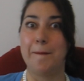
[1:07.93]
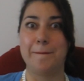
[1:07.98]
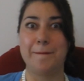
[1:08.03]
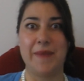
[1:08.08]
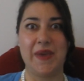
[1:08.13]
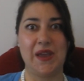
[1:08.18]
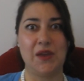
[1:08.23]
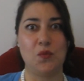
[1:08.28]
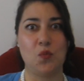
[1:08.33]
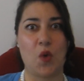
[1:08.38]

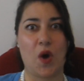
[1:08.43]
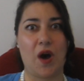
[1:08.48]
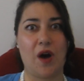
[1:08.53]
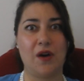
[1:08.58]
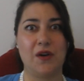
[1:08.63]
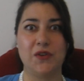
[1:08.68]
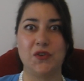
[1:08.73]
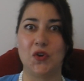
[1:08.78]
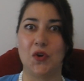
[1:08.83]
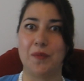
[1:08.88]

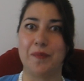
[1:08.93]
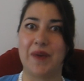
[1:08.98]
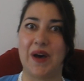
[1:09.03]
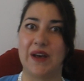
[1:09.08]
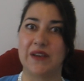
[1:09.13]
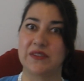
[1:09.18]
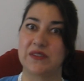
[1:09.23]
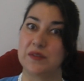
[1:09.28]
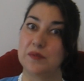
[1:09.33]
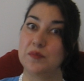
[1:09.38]
Meanwhile, your
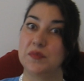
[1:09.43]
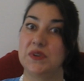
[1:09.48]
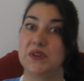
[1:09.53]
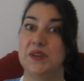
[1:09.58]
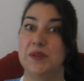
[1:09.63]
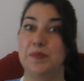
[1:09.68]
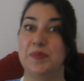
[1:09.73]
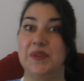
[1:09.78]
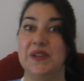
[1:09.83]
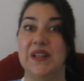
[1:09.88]
master
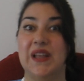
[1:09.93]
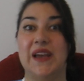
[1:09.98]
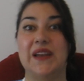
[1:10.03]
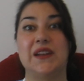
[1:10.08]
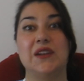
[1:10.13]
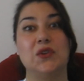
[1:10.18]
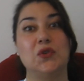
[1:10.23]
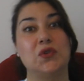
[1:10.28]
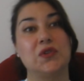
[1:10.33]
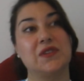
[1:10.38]

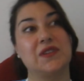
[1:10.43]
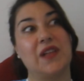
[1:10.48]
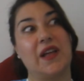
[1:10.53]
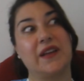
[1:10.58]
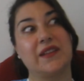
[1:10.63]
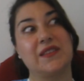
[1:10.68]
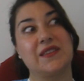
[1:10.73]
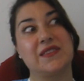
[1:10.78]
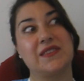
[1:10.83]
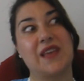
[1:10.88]
manipulator looks
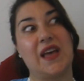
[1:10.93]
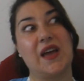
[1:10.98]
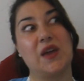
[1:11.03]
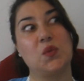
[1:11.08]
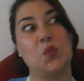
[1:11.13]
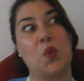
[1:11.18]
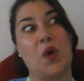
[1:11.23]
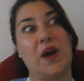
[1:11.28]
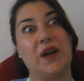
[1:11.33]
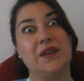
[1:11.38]
like the
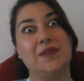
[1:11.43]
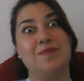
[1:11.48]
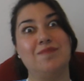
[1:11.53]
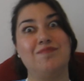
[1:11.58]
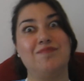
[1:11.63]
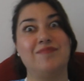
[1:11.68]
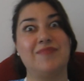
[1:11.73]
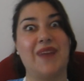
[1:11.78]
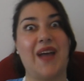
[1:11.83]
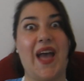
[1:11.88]
same one
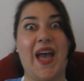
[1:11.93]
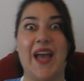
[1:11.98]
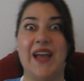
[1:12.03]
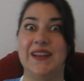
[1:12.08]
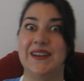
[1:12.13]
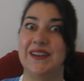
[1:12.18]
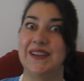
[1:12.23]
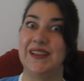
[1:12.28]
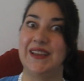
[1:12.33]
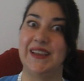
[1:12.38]

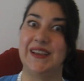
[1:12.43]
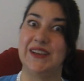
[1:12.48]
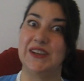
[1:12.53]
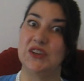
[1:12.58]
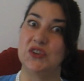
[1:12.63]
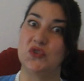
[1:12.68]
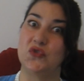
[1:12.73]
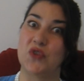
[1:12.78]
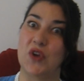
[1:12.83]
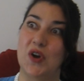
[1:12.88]
and in
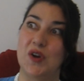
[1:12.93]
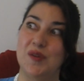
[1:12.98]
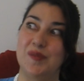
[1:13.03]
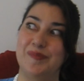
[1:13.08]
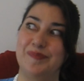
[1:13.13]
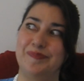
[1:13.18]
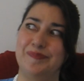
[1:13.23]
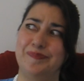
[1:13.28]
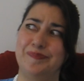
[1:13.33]
control?